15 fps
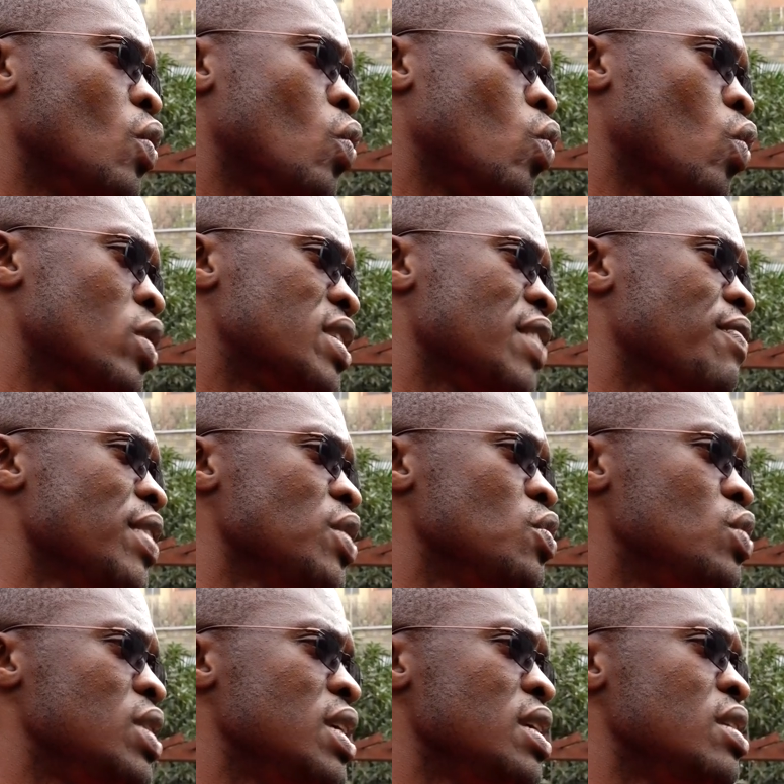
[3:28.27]
whatever you
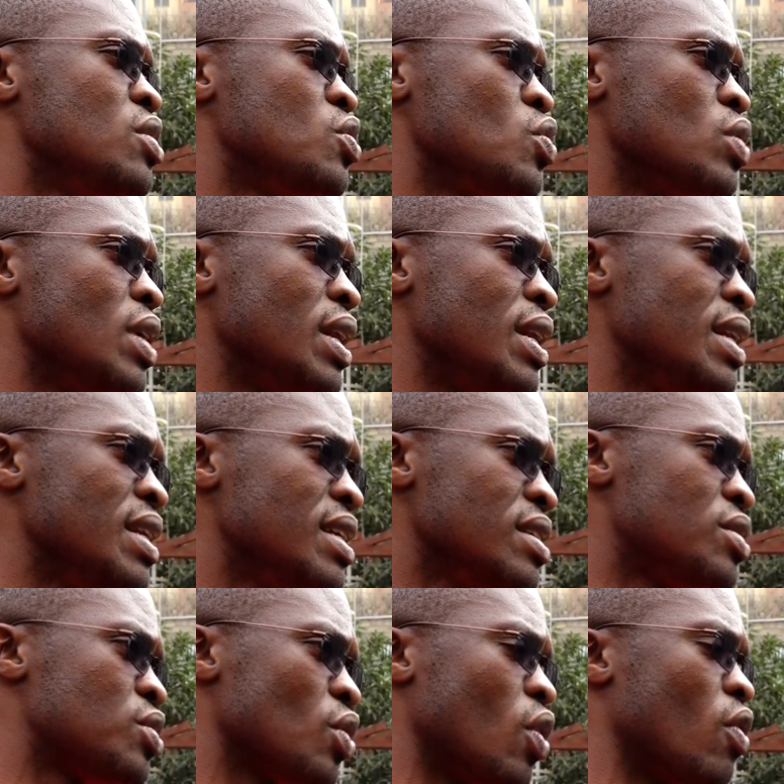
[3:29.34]
did to the
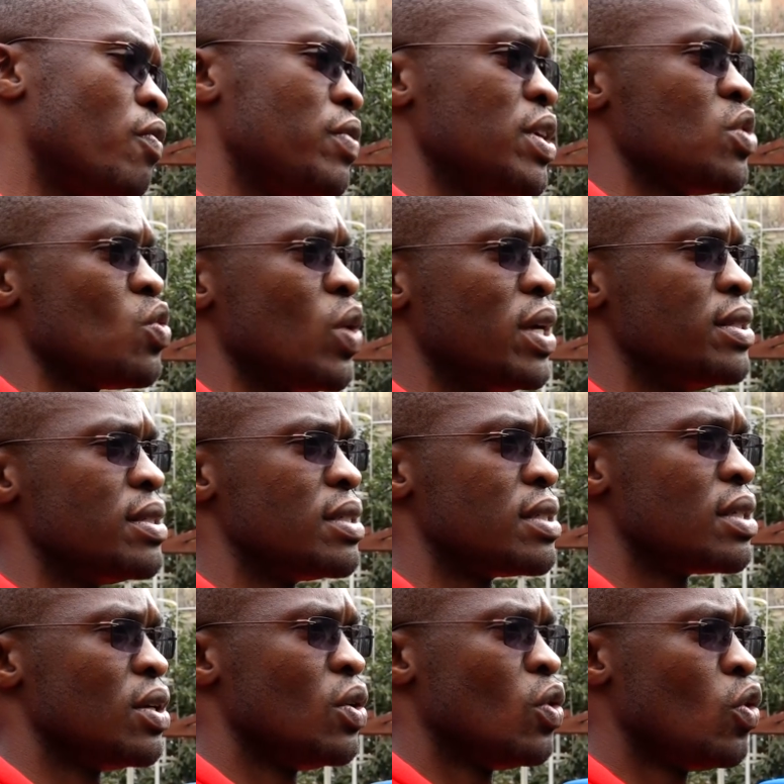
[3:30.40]
least of these ones
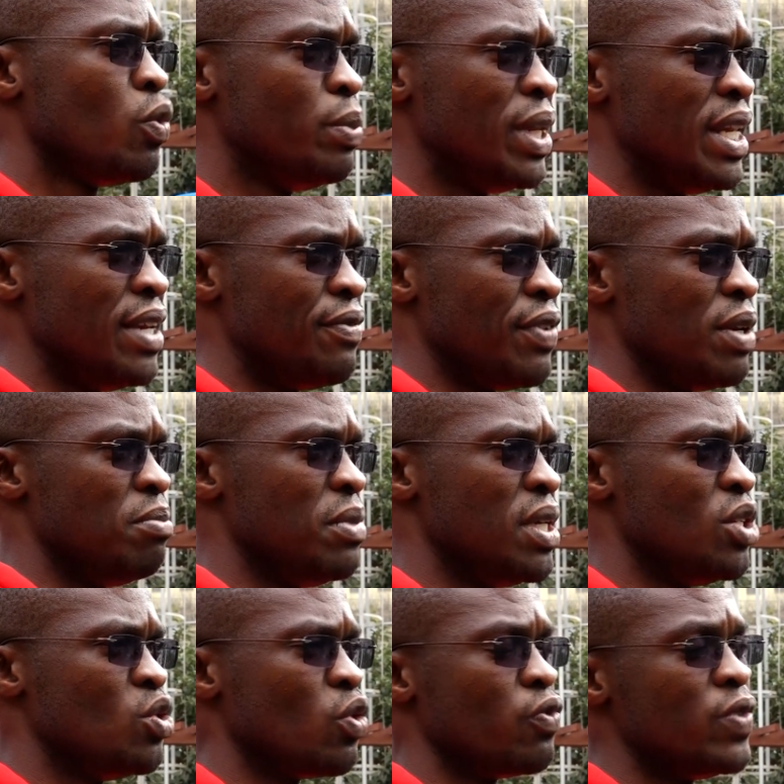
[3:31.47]
who believe in me,
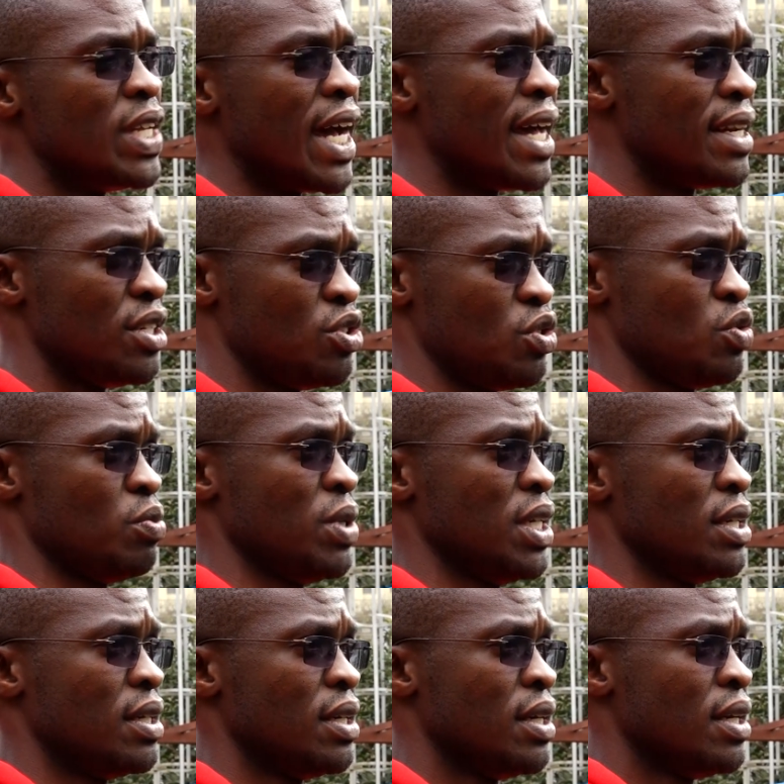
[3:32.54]
you've done it to me.
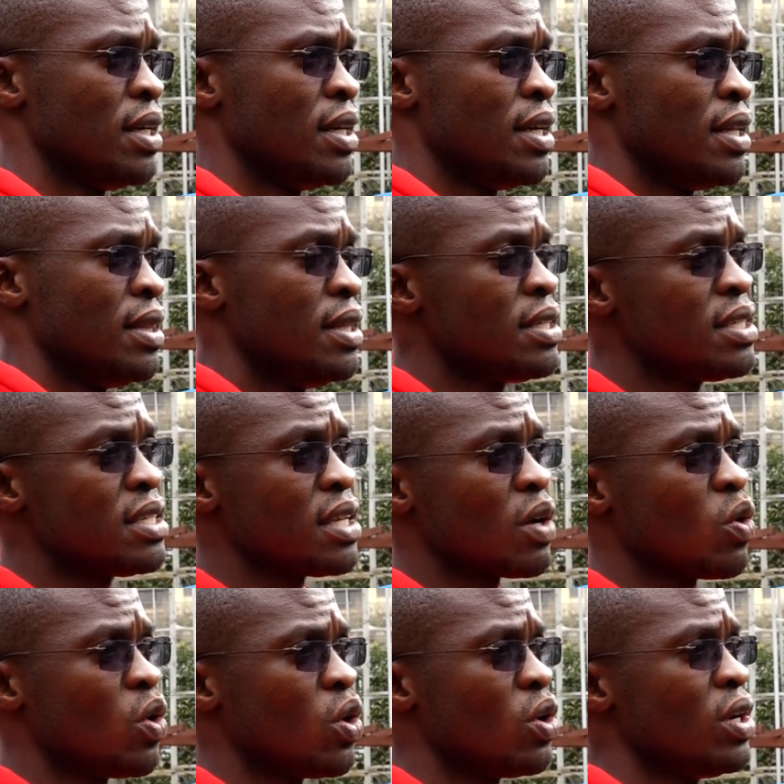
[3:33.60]
This is a
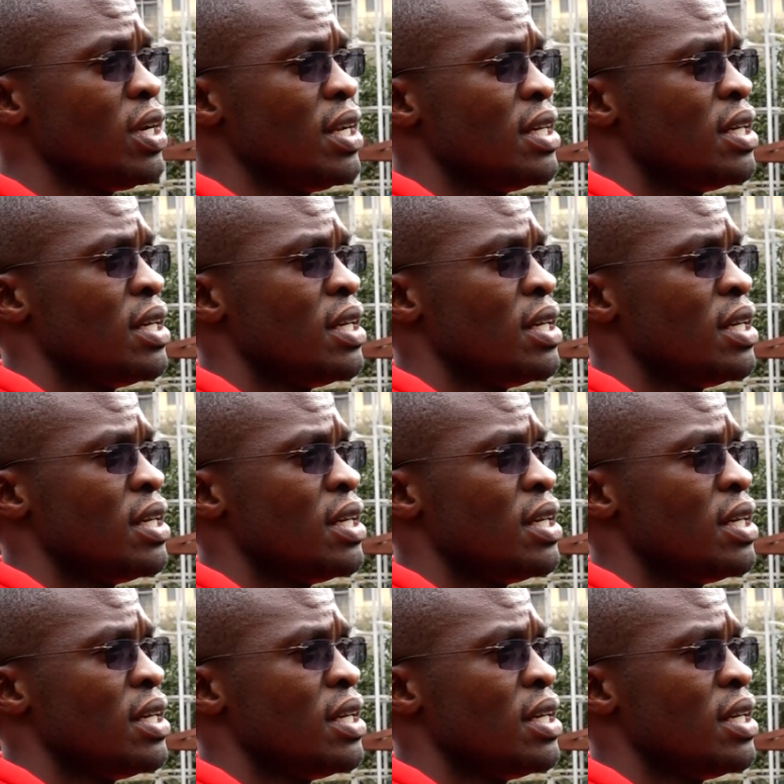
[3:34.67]
call